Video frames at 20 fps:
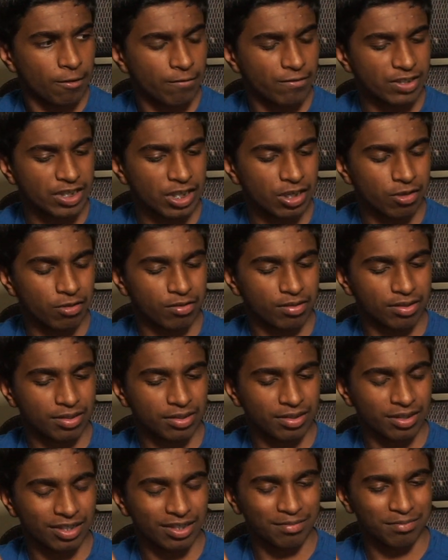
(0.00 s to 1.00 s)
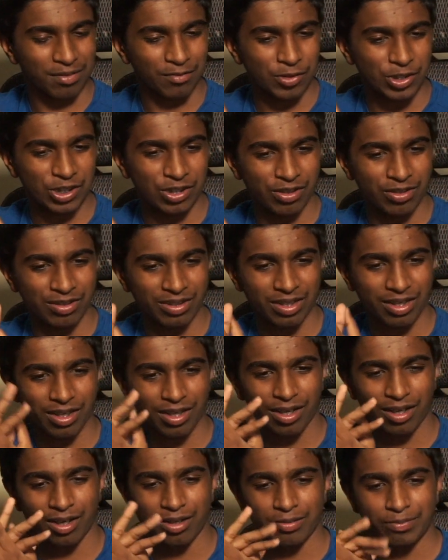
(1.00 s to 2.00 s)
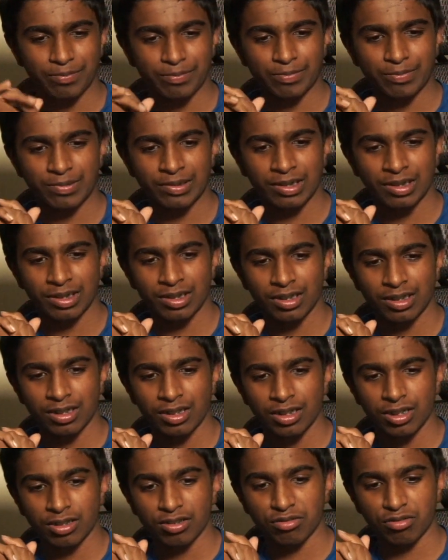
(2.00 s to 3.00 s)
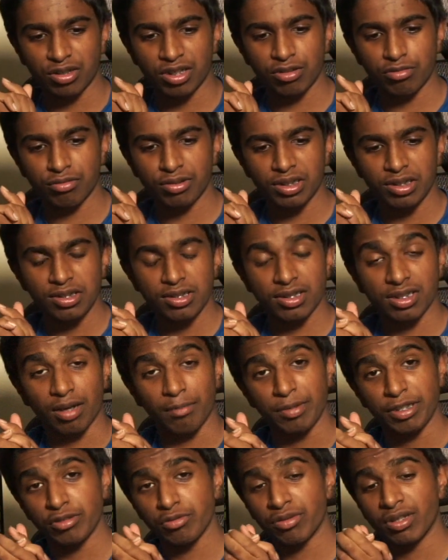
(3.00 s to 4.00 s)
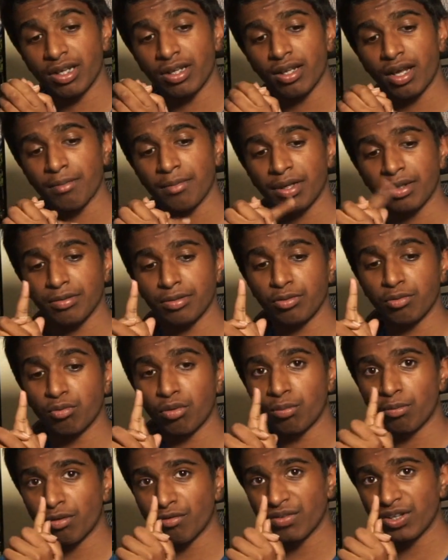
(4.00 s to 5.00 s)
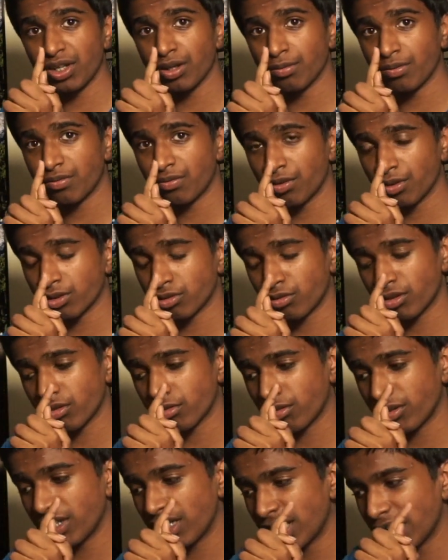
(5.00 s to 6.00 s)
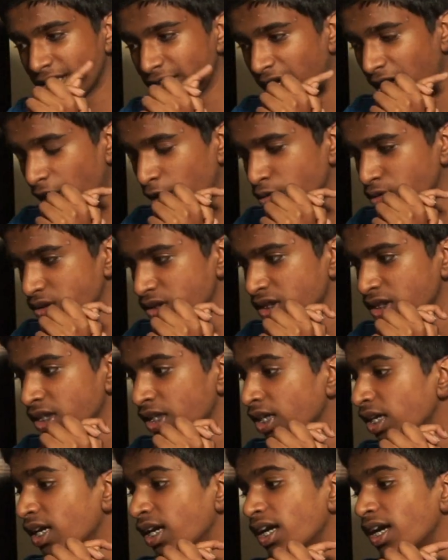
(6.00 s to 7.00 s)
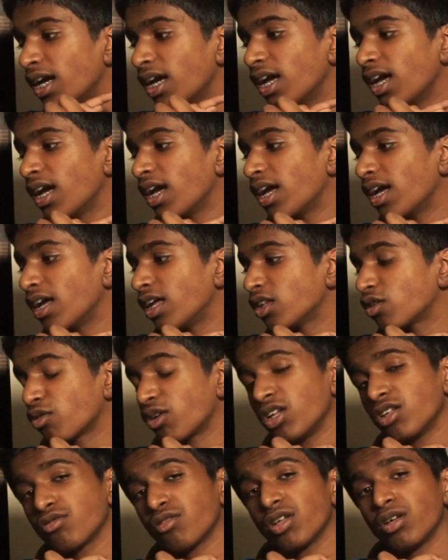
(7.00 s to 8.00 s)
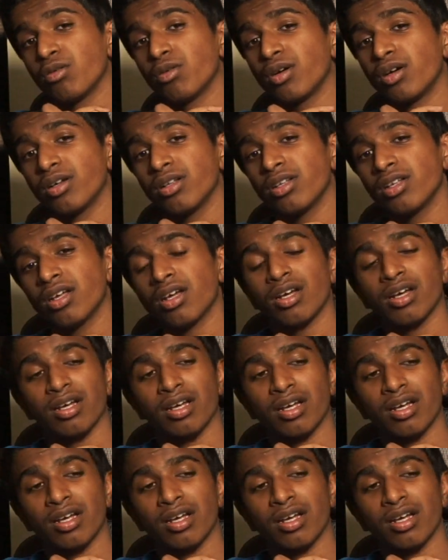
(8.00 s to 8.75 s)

videos. My videos. 2020 is coming to an end. I might do one more video before 2020 is out, and 2021,